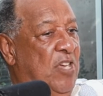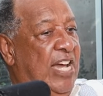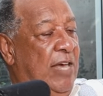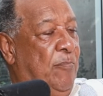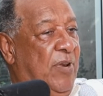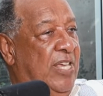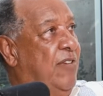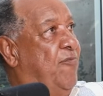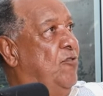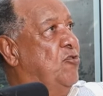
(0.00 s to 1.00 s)
we have
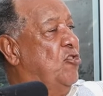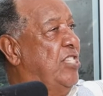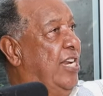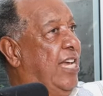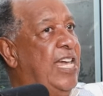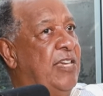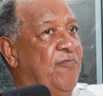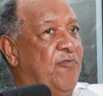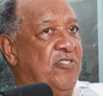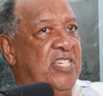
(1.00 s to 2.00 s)
played from Northern
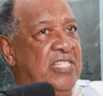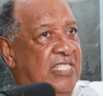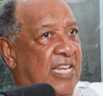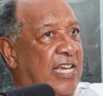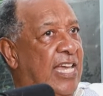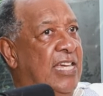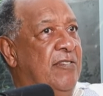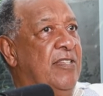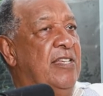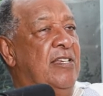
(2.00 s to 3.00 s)
Cape, from Eastern Cape,